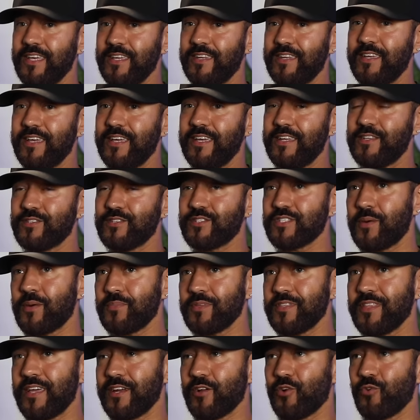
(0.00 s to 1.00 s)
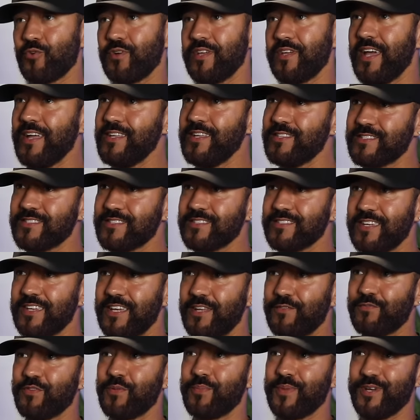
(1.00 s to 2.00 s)
it, it is something that creates
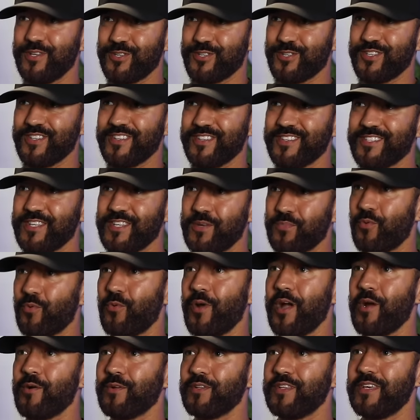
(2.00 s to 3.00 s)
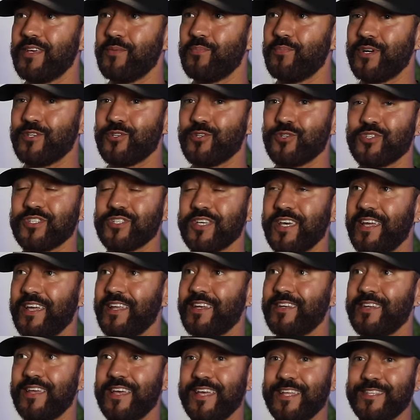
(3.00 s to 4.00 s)
inflammation temporarily, but it your can.
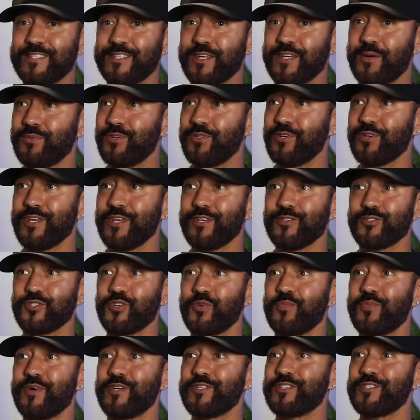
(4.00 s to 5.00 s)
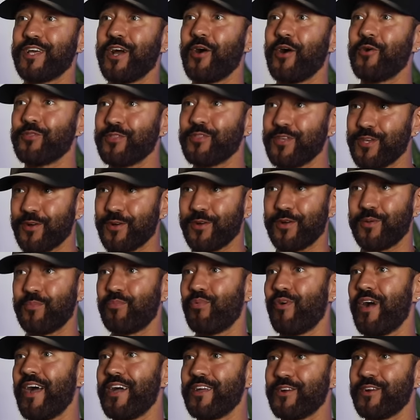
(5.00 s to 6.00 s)
skin ends up looking so much healthier
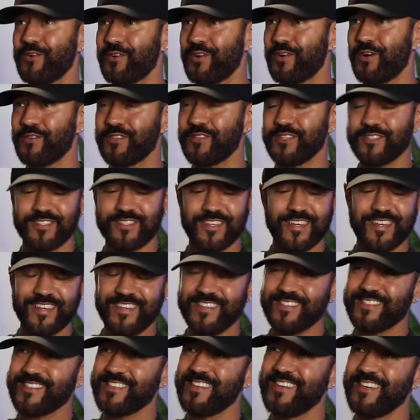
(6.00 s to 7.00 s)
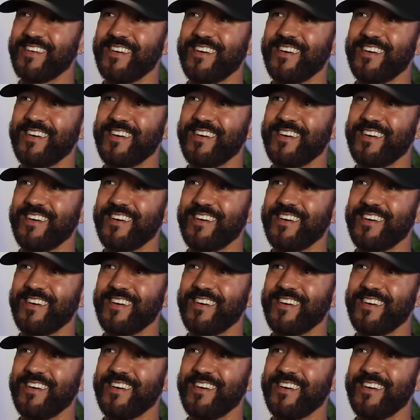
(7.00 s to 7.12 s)
and brighter and all these things.